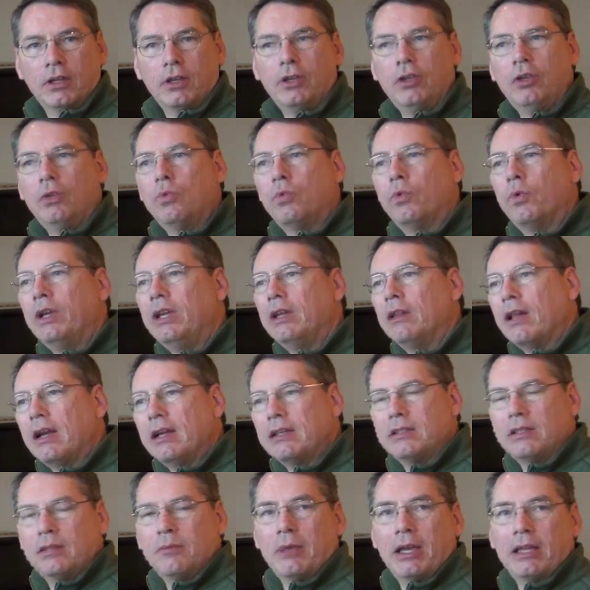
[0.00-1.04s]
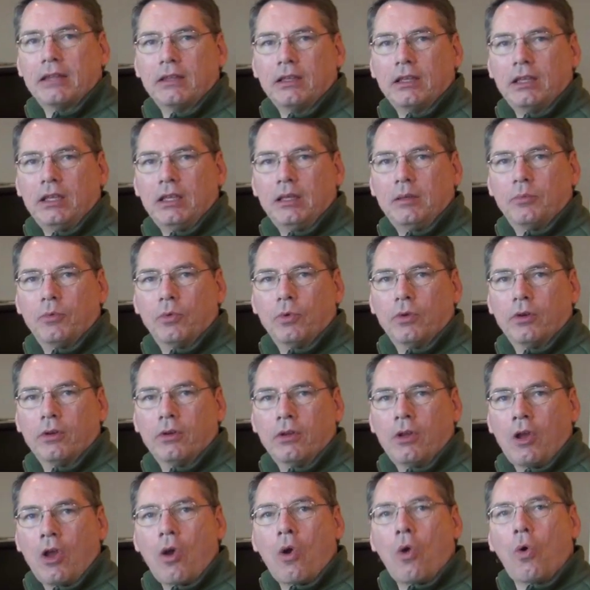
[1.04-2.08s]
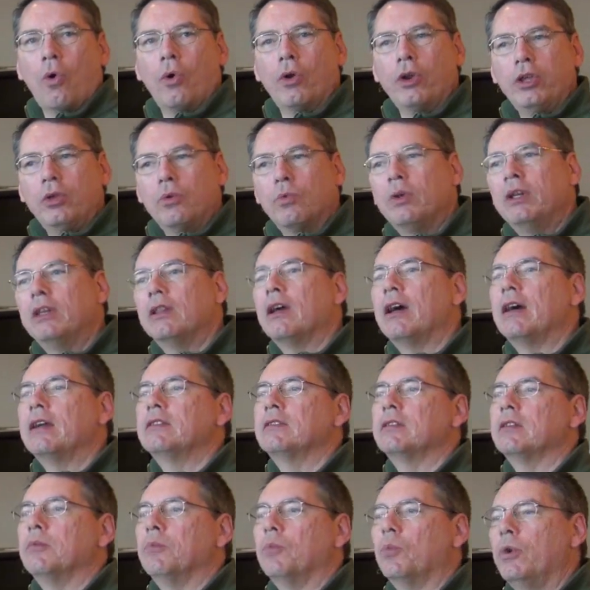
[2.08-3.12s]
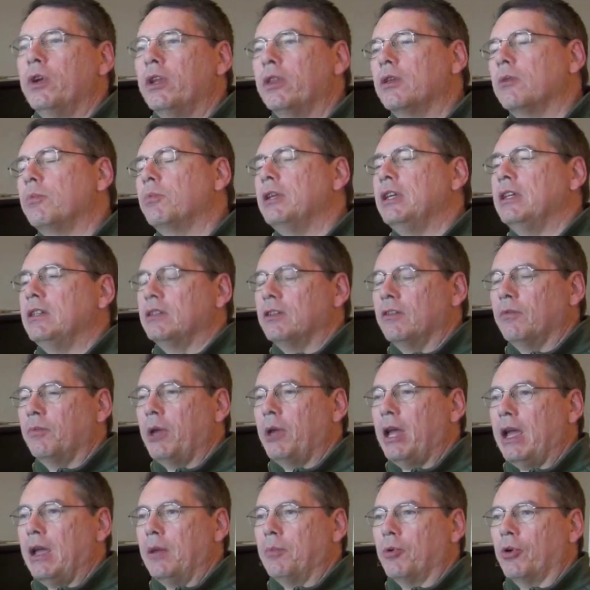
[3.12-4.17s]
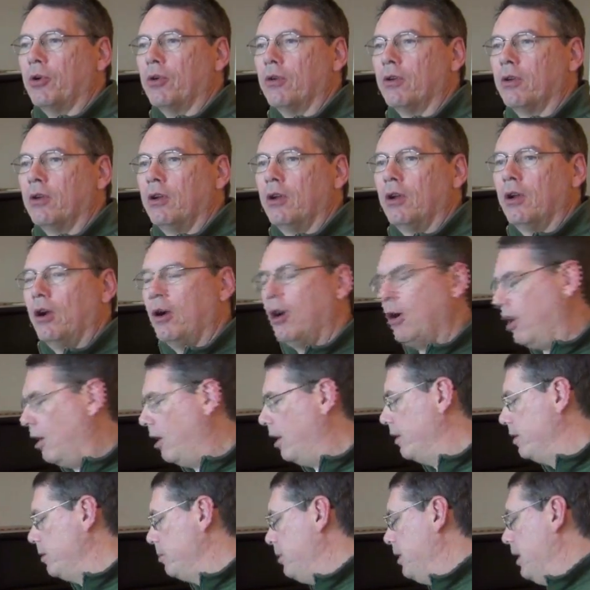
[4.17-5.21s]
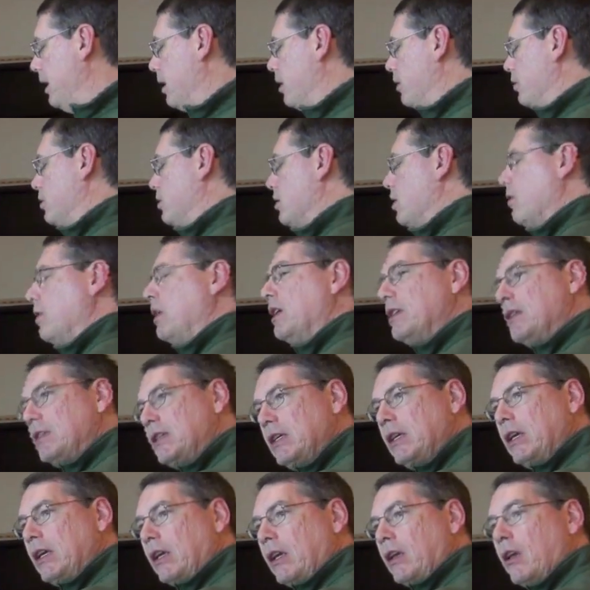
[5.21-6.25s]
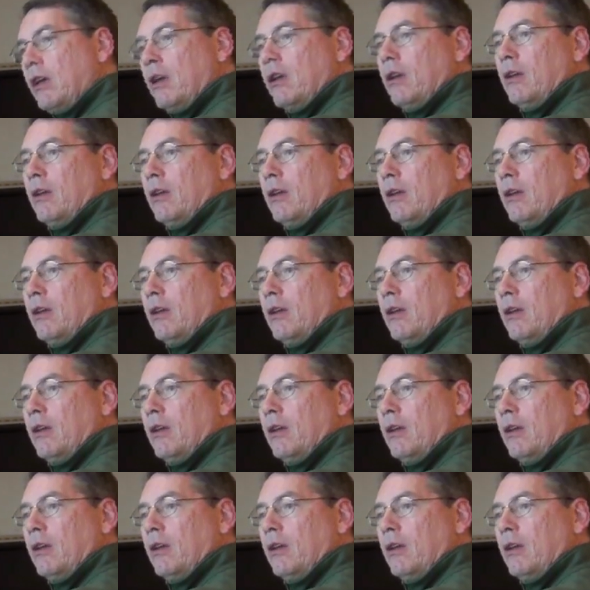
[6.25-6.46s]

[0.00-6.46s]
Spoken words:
you realize them at the keyboard, or you realize them with a piece of paper on the piano. So in D,